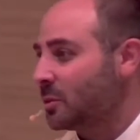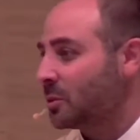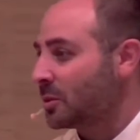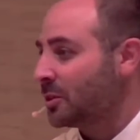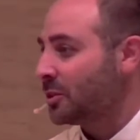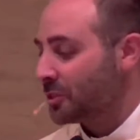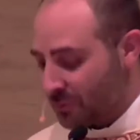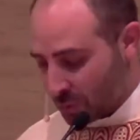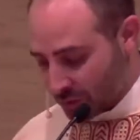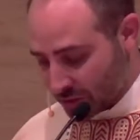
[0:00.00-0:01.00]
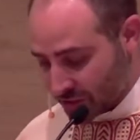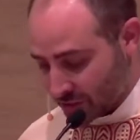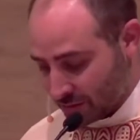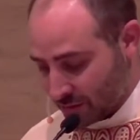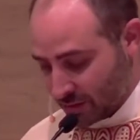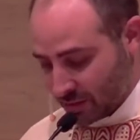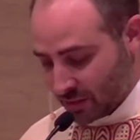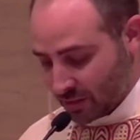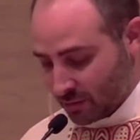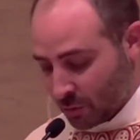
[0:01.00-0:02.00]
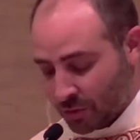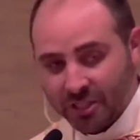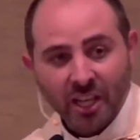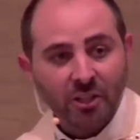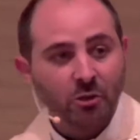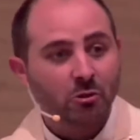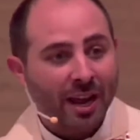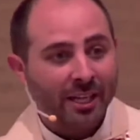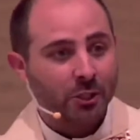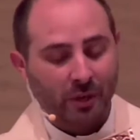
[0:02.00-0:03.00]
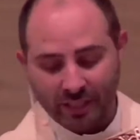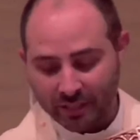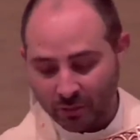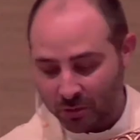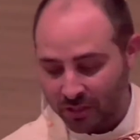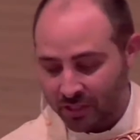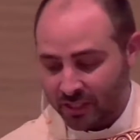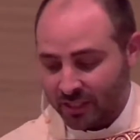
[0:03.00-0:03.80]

or your divorce or the day you graduated or